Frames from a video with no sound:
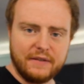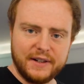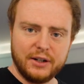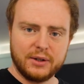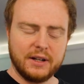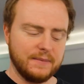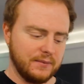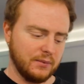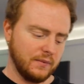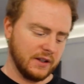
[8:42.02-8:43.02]
a video on it.
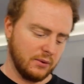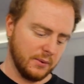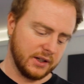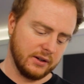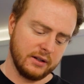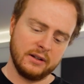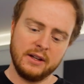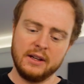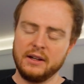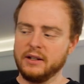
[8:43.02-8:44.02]
That's what we're doing.
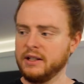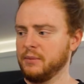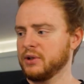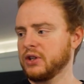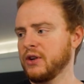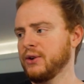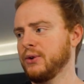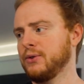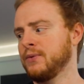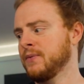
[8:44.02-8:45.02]
Number
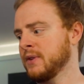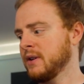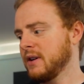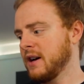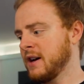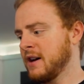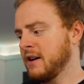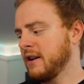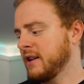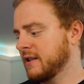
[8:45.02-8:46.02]
2,
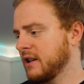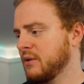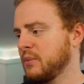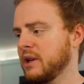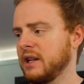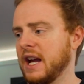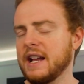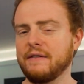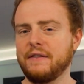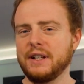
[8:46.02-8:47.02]
is going to be
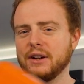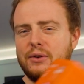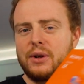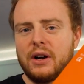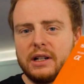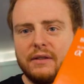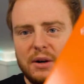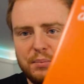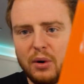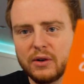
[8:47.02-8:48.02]
a video kind of
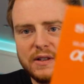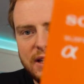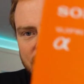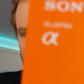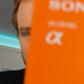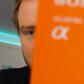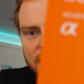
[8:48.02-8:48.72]
unboxing